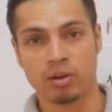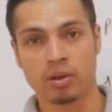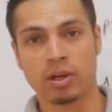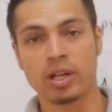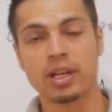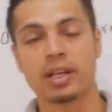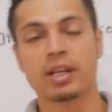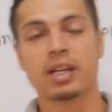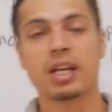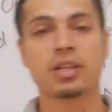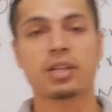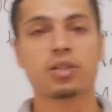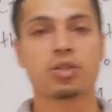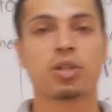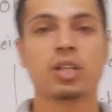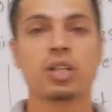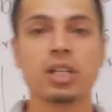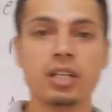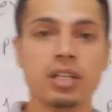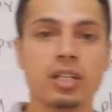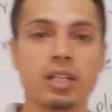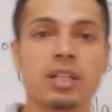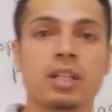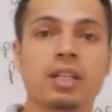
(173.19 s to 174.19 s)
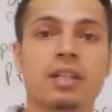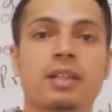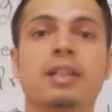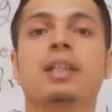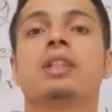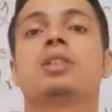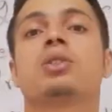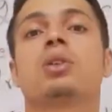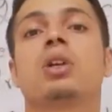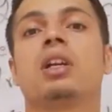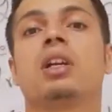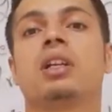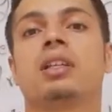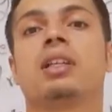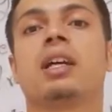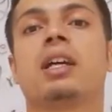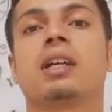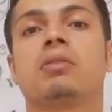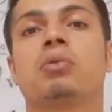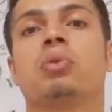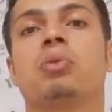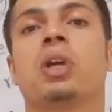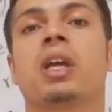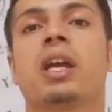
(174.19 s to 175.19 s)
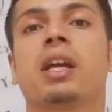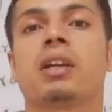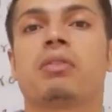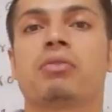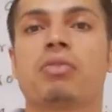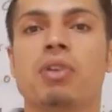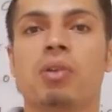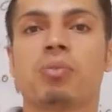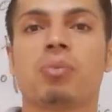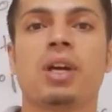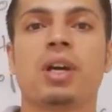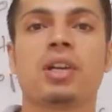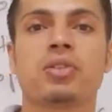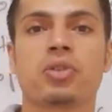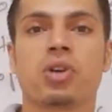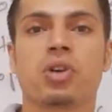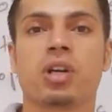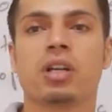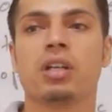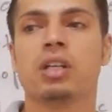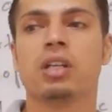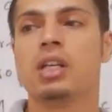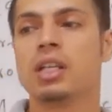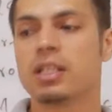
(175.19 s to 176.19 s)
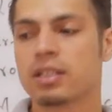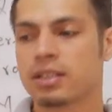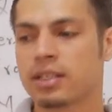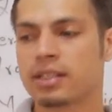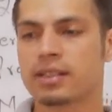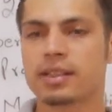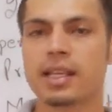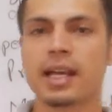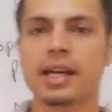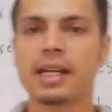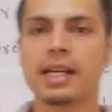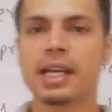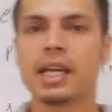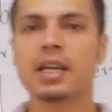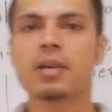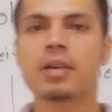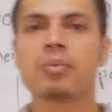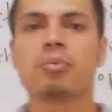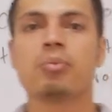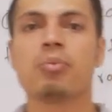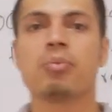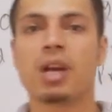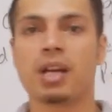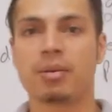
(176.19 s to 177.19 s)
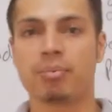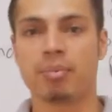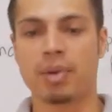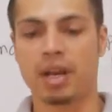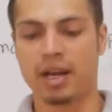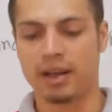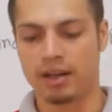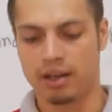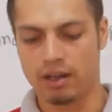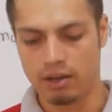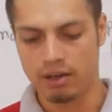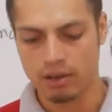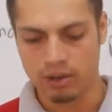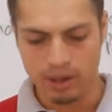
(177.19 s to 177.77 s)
Okay, naturally that we get from natural. Synthetic man-made.